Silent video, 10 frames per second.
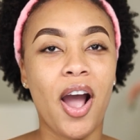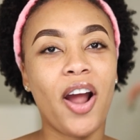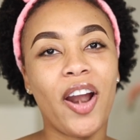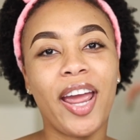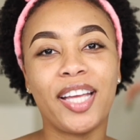
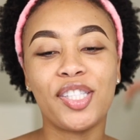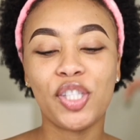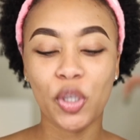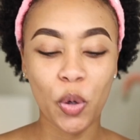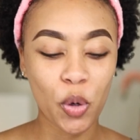Alright,
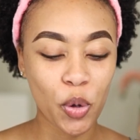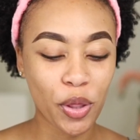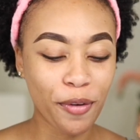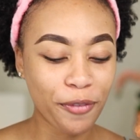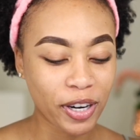so
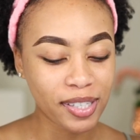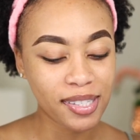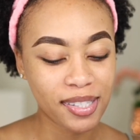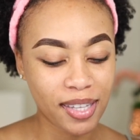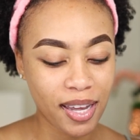the
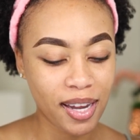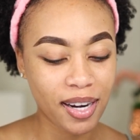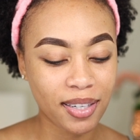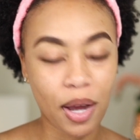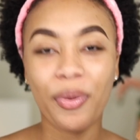first
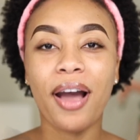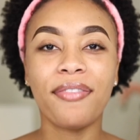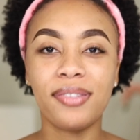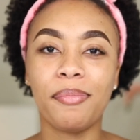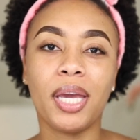thing that we
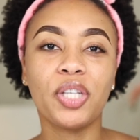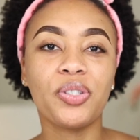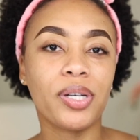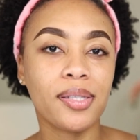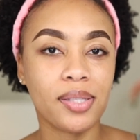have to make
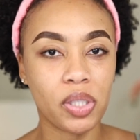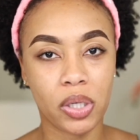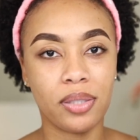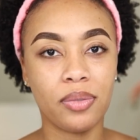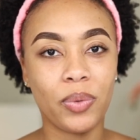sure is
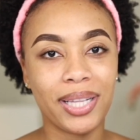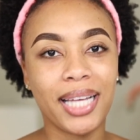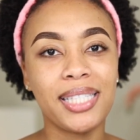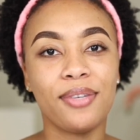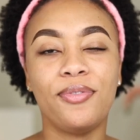done, well,
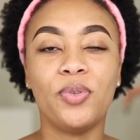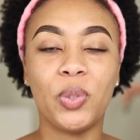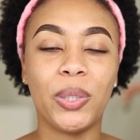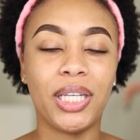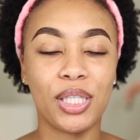that's if you
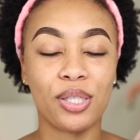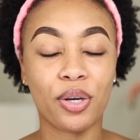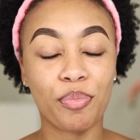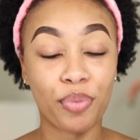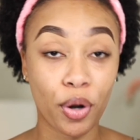do it, is
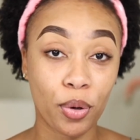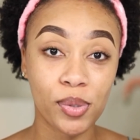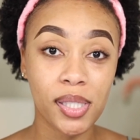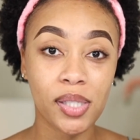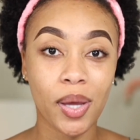your brows.